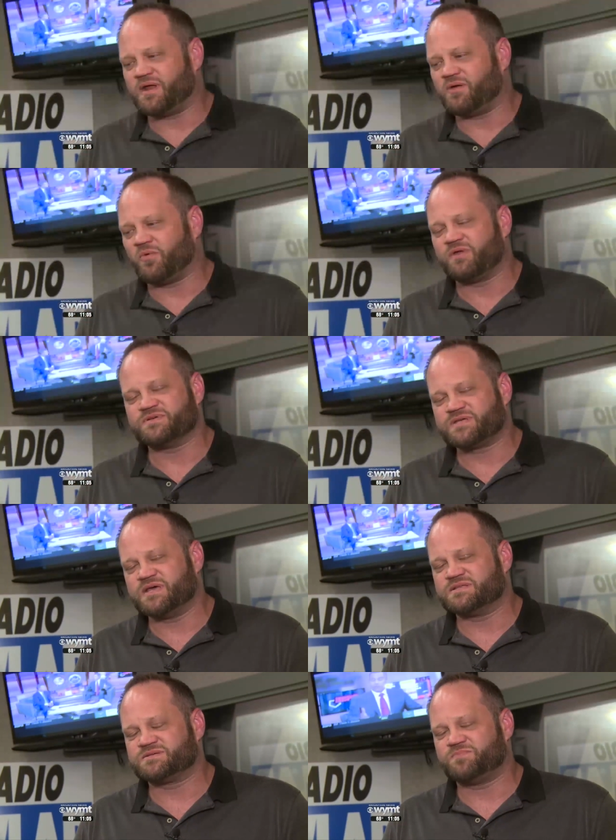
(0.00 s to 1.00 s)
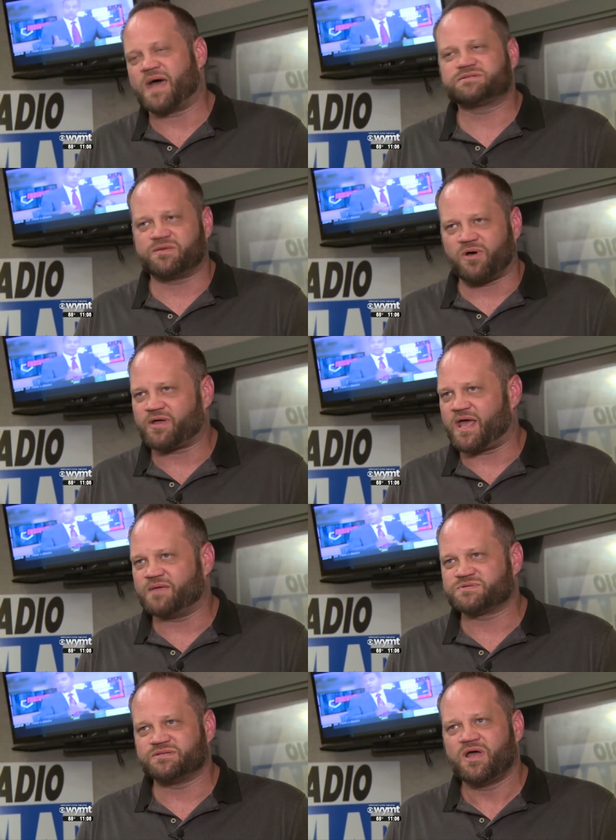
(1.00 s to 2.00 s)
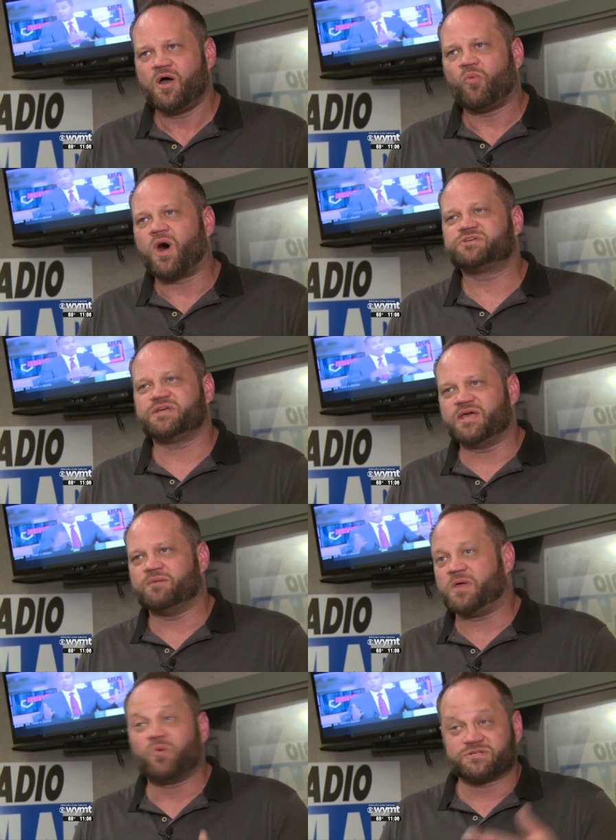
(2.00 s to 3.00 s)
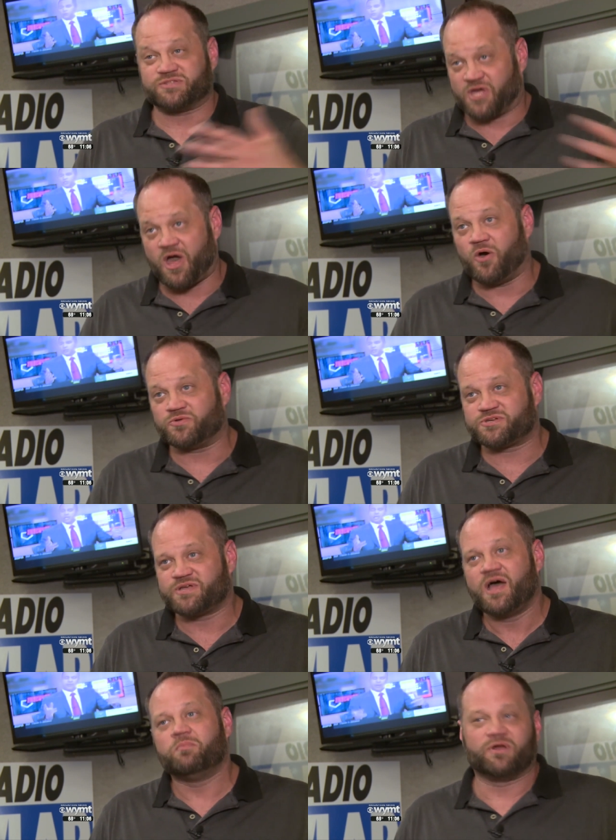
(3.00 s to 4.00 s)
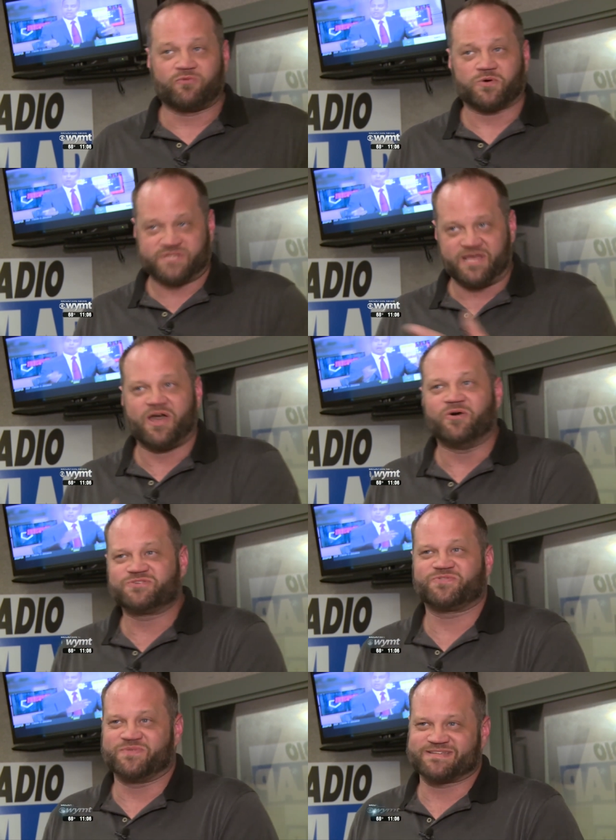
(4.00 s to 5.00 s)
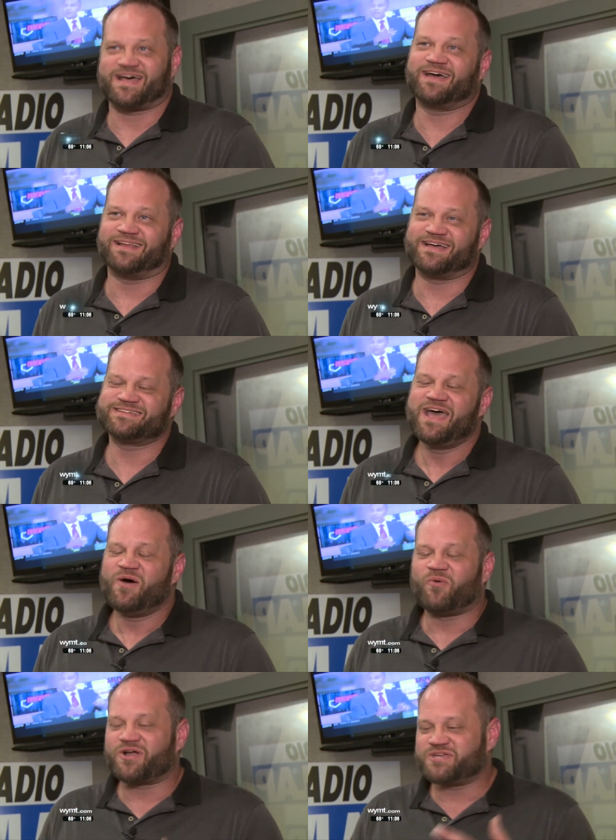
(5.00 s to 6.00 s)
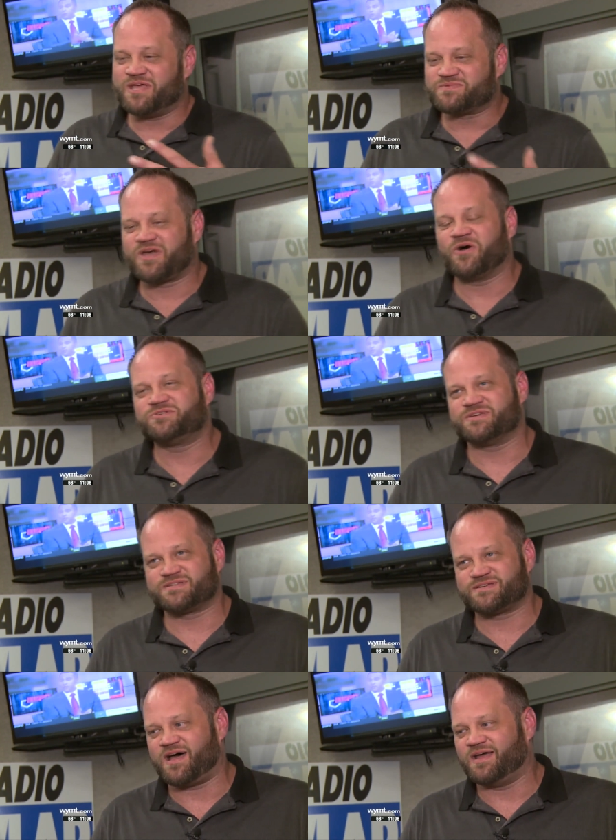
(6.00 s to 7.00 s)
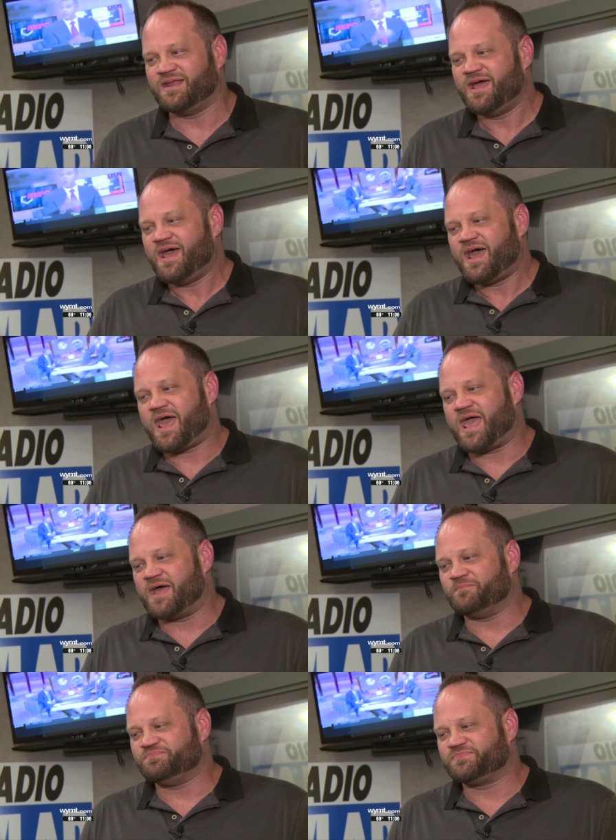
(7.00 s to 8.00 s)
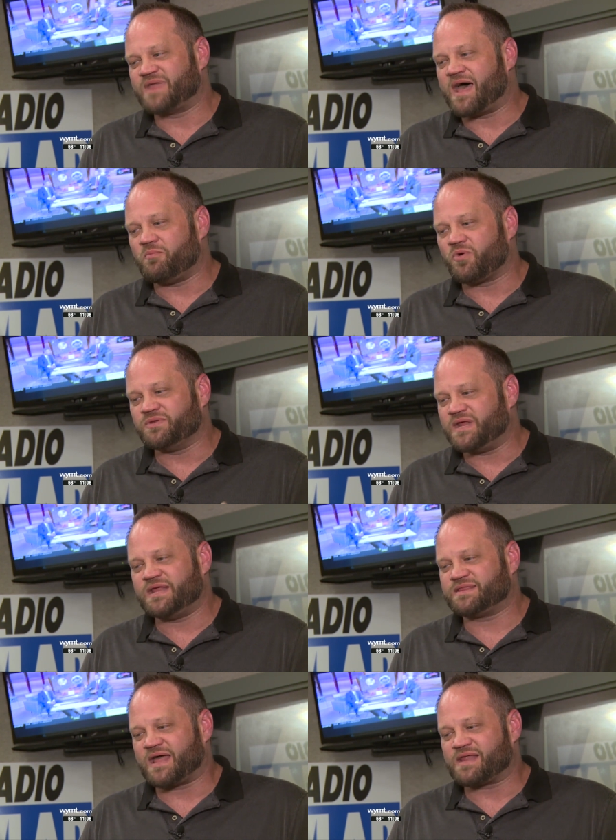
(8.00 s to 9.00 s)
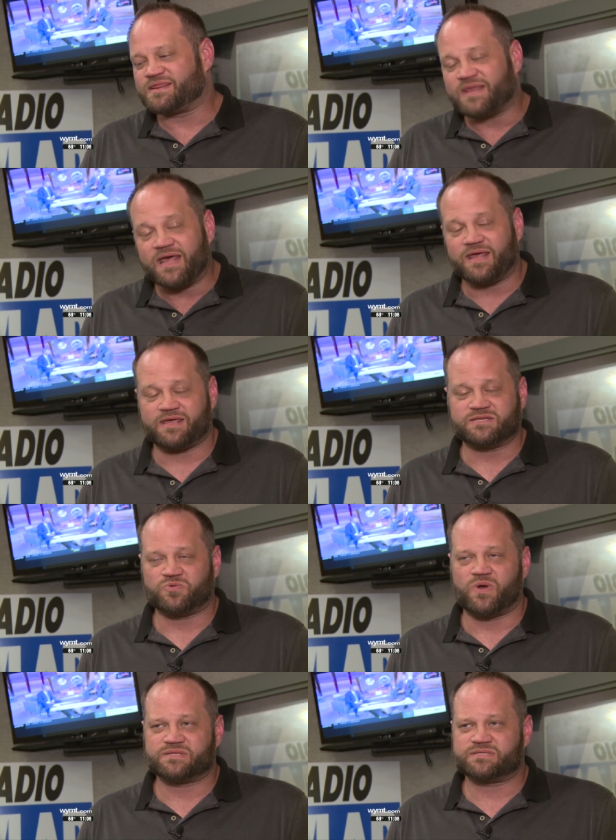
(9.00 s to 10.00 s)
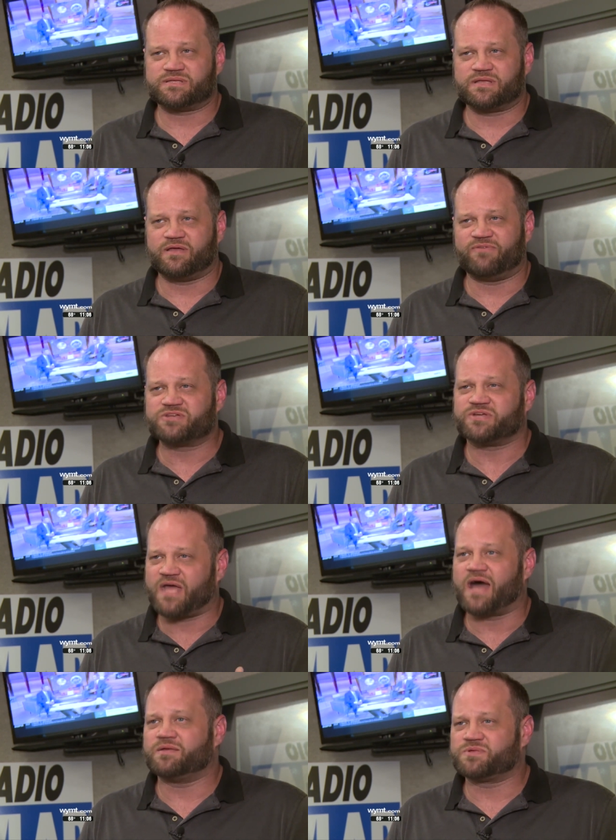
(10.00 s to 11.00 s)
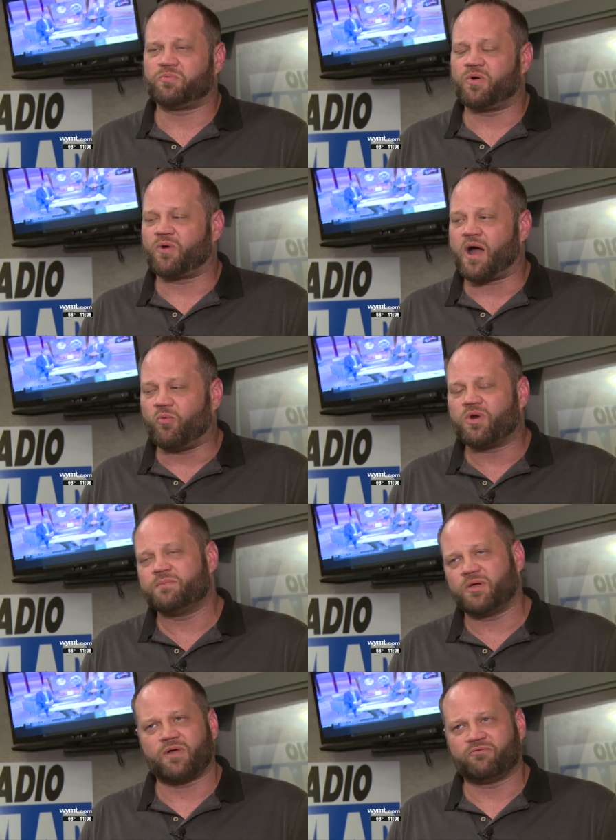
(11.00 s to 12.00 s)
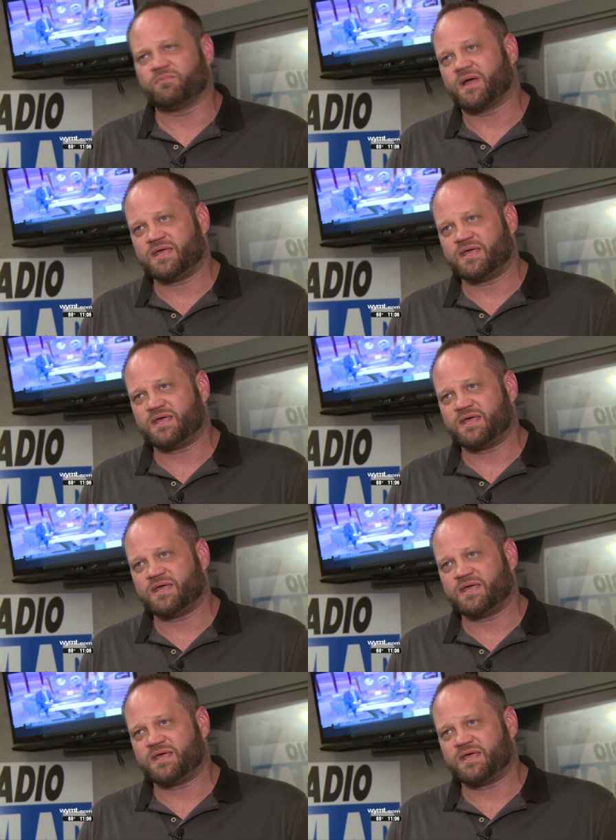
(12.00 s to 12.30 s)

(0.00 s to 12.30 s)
at a, one of his kids' basketball games and watching him. He wasn't the coach, but of course he coached from the sidelines, watching him coach his son. And that, more than anything, I think, is what eventually got him to the point where I want to be around for my